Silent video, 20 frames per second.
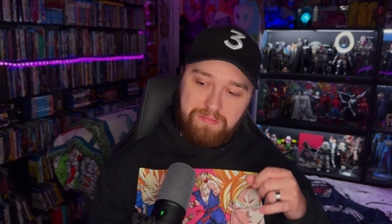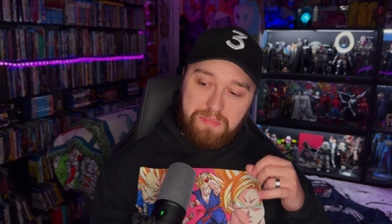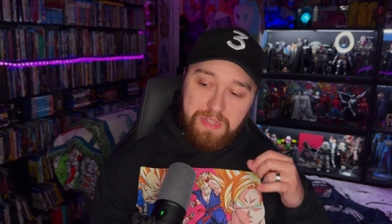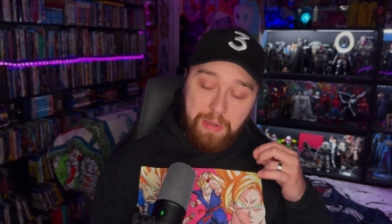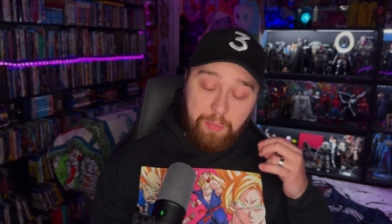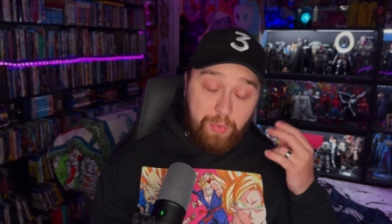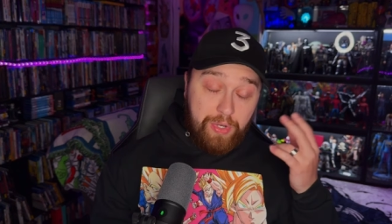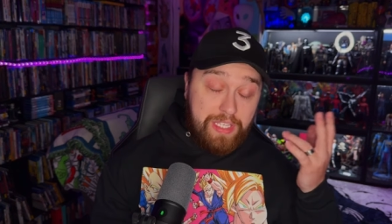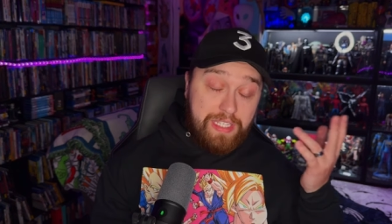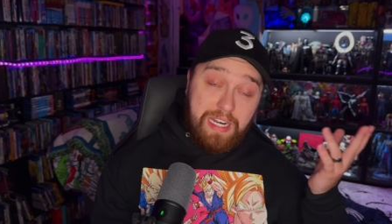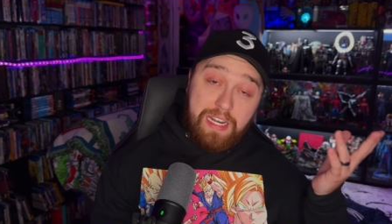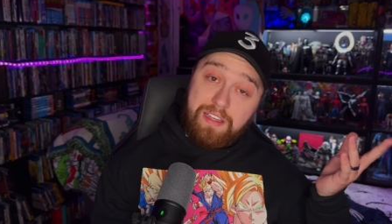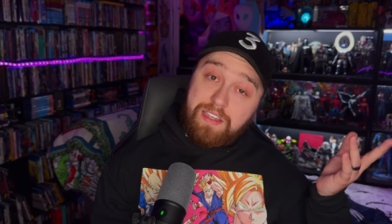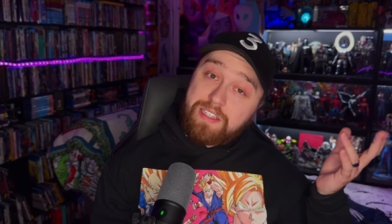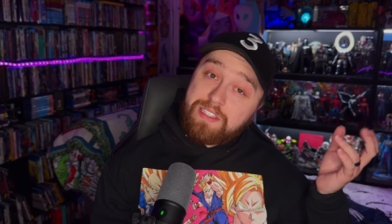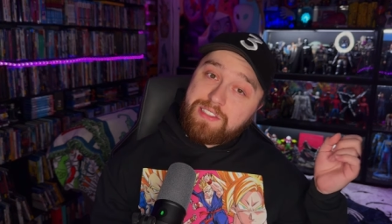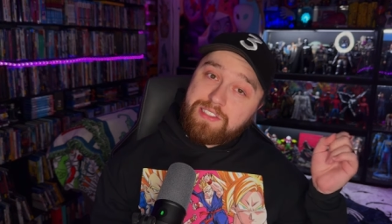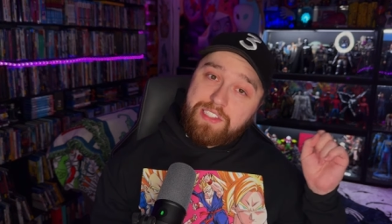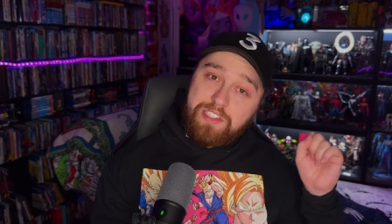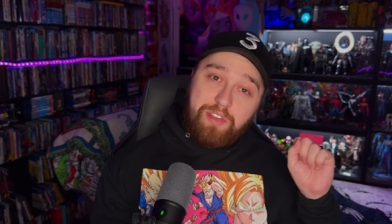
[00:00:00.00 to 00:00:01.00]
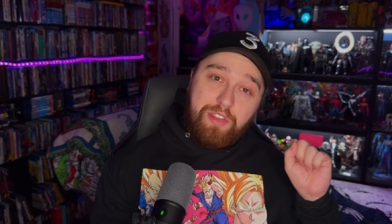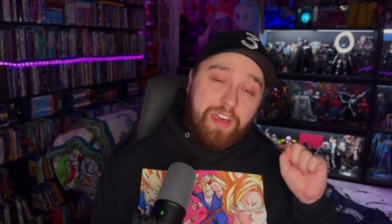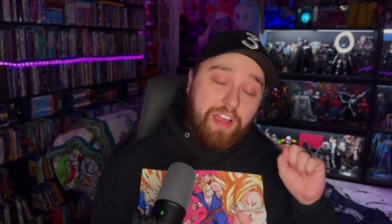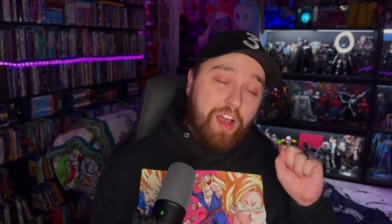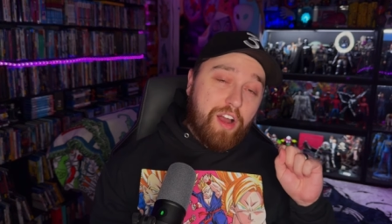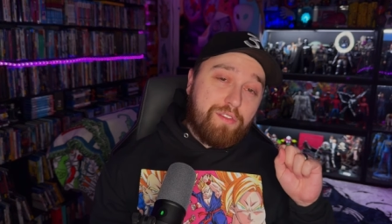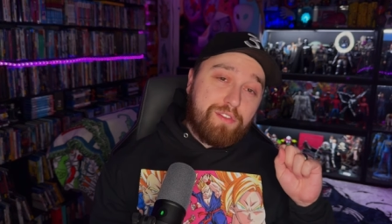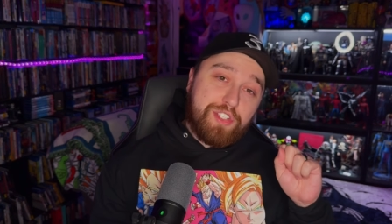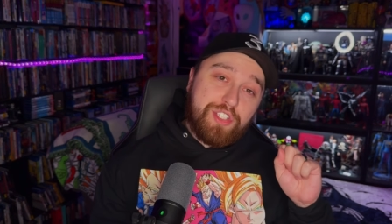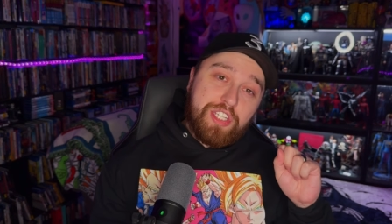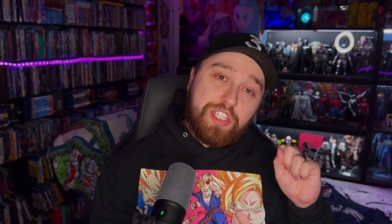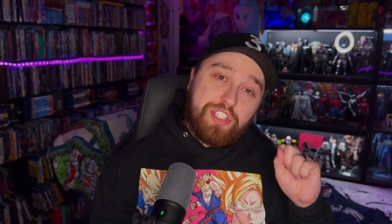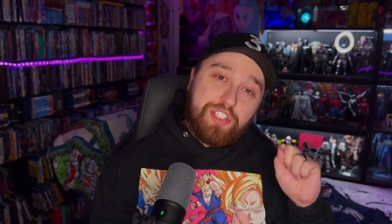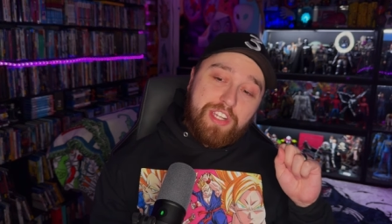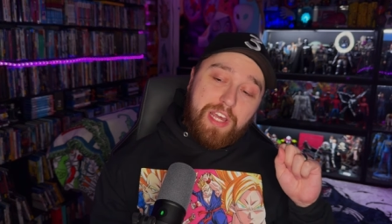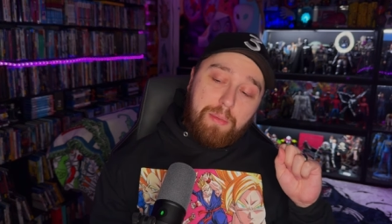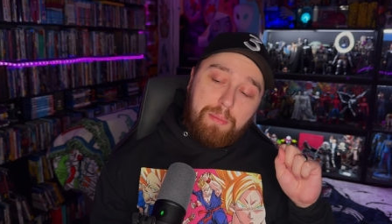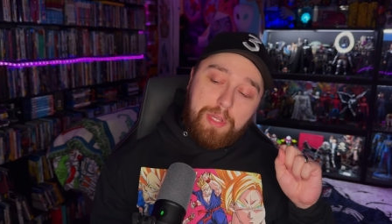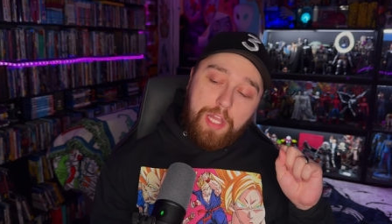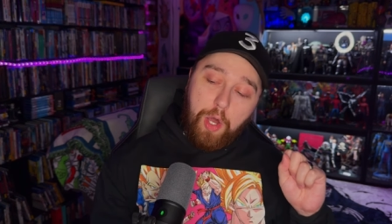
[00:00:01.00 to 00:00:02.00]
and we can uh, continue that conversation
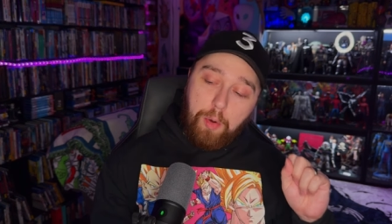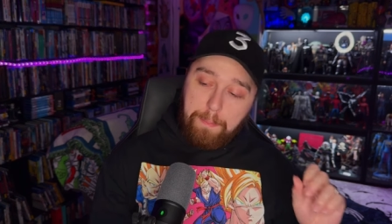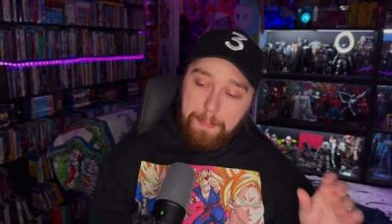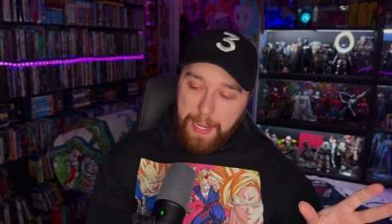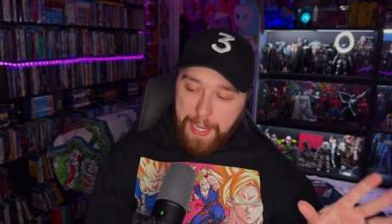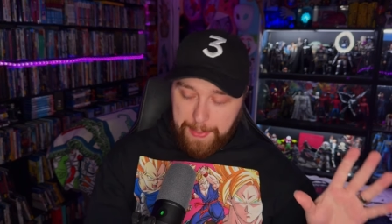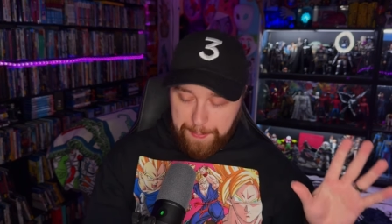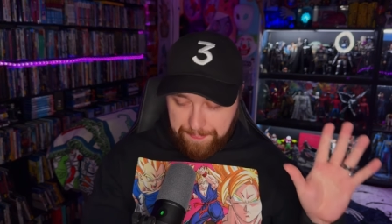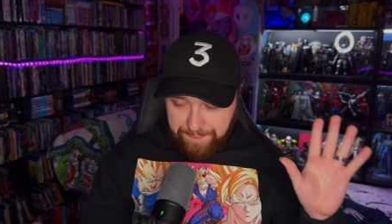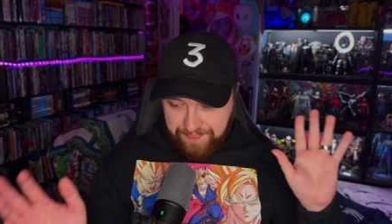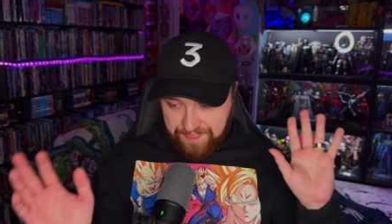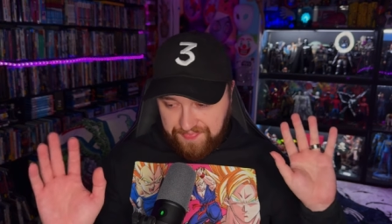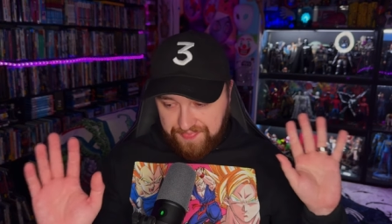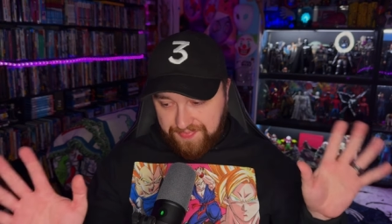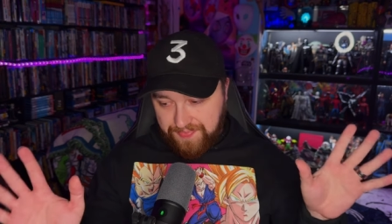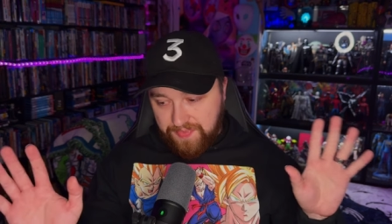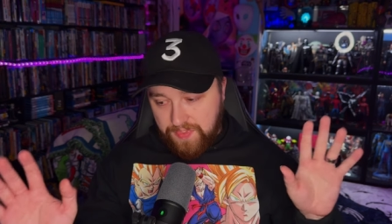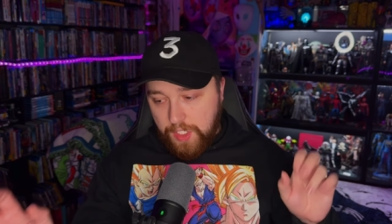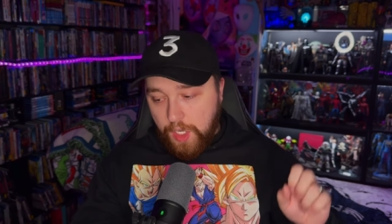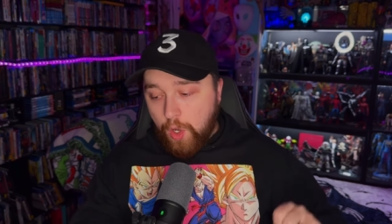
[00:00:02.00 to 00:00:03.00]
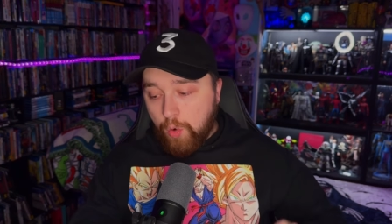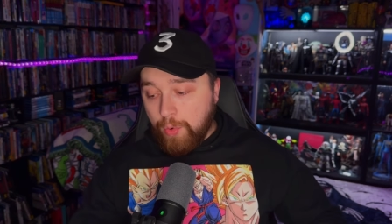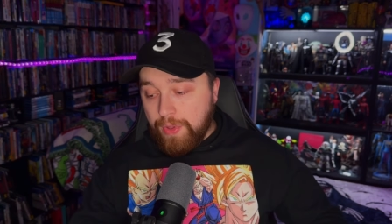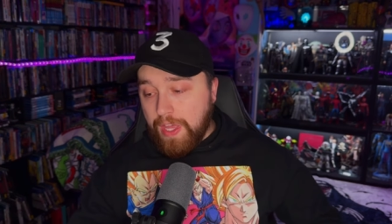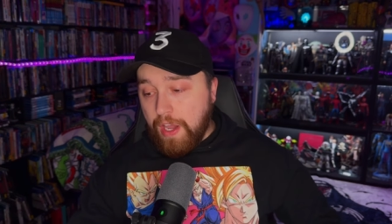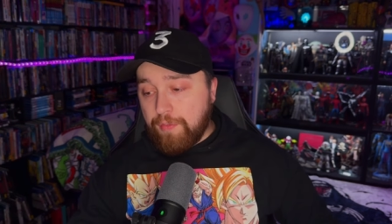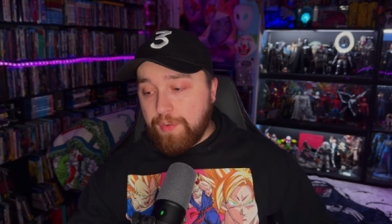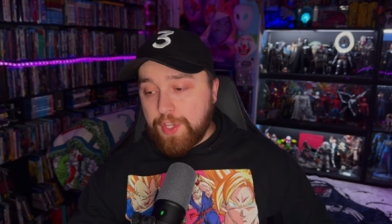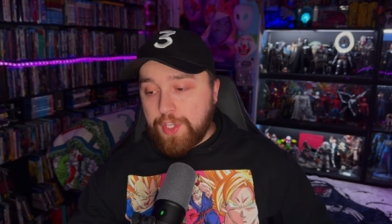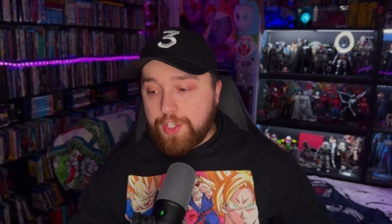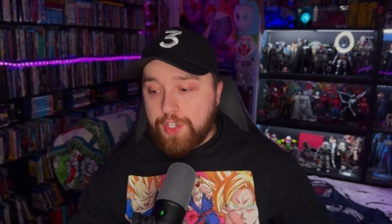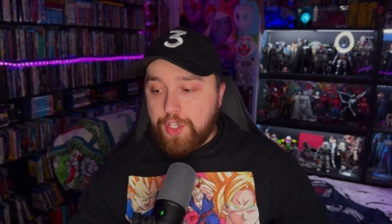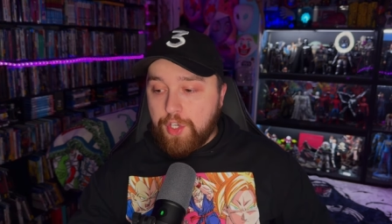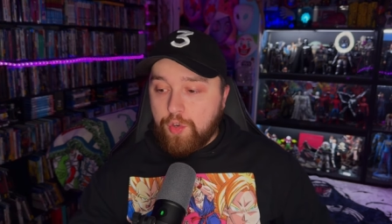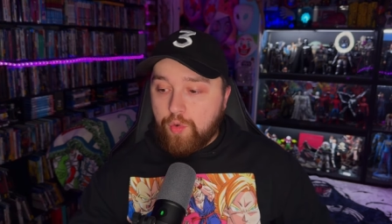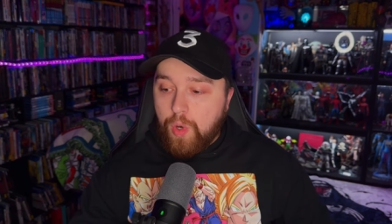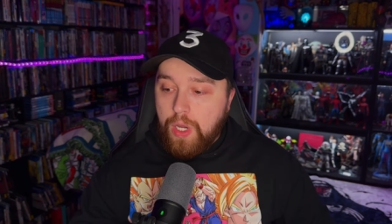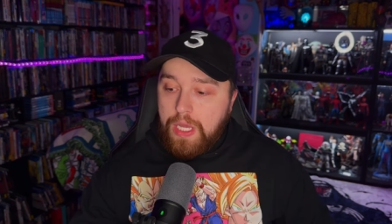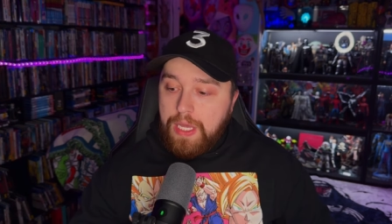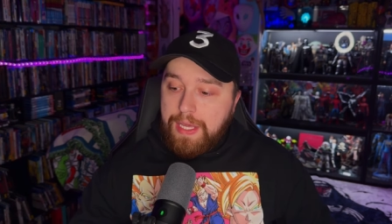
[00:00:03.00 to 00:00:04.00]
down below. But without further
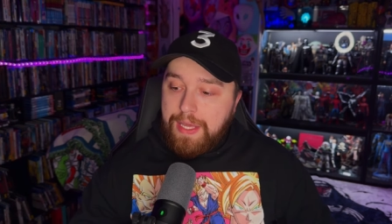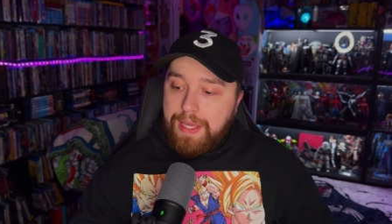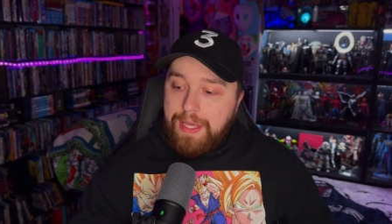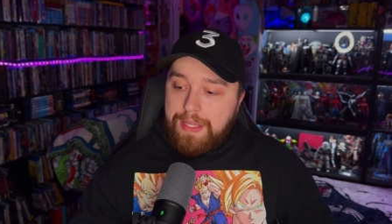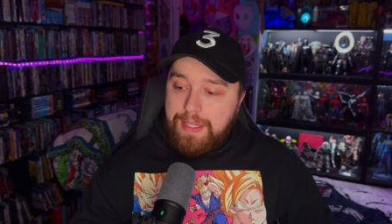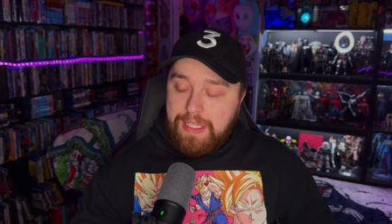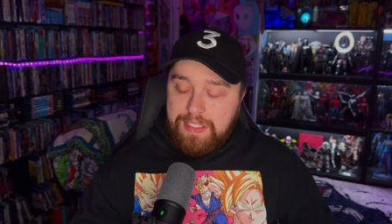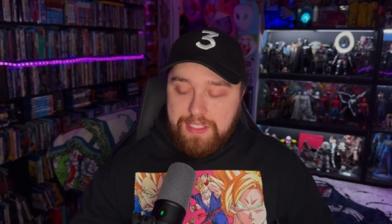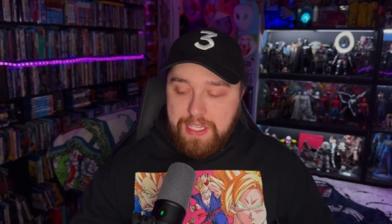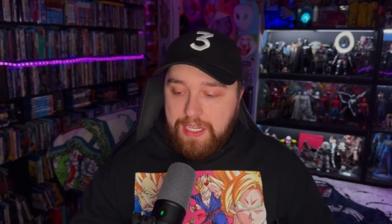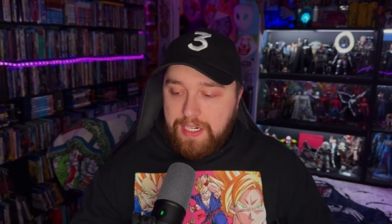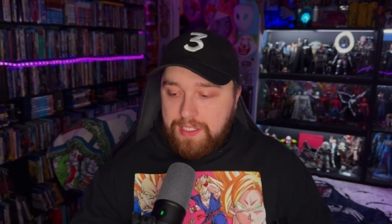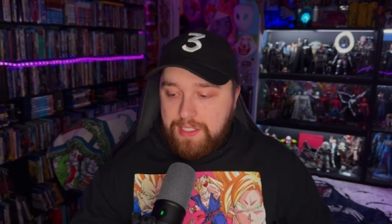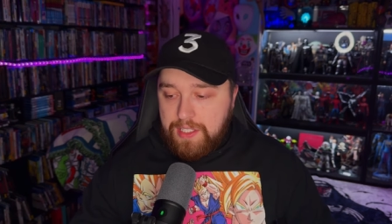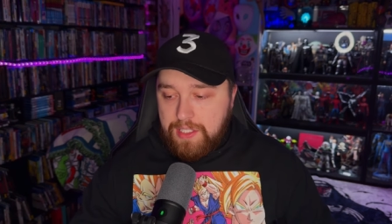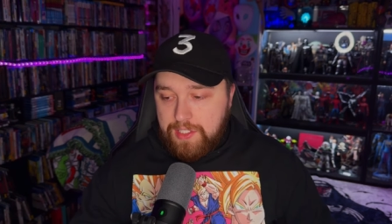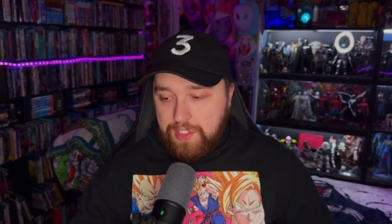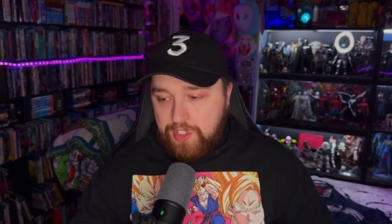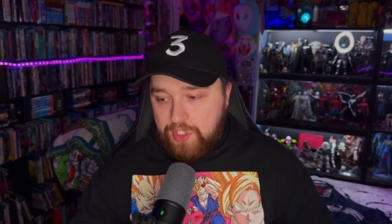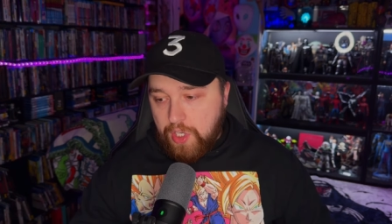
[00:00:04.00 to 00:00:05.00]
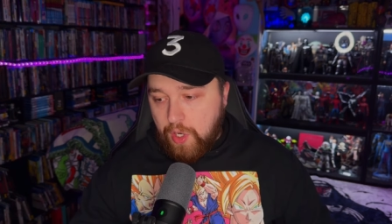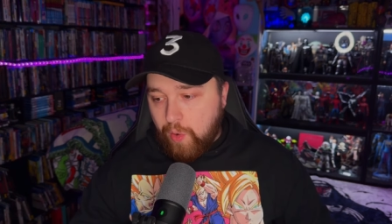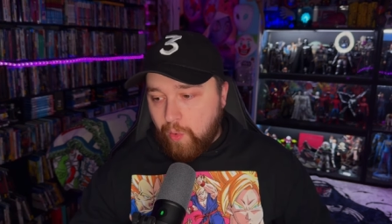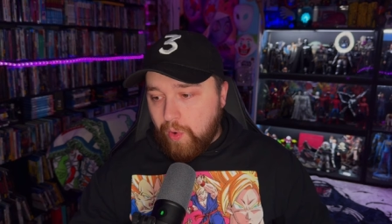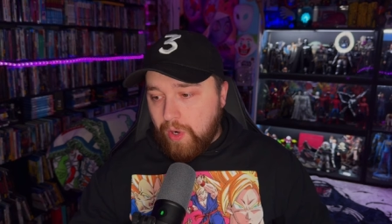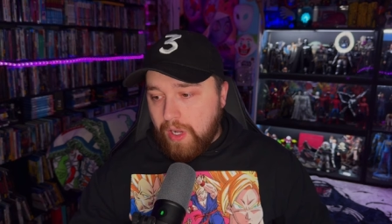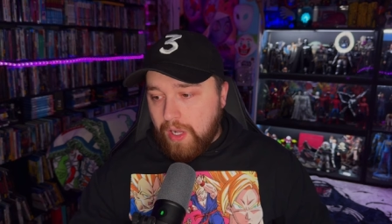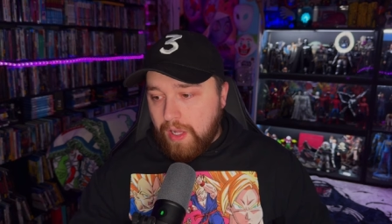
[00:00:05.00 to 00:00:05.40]
ado, let's get into this. So,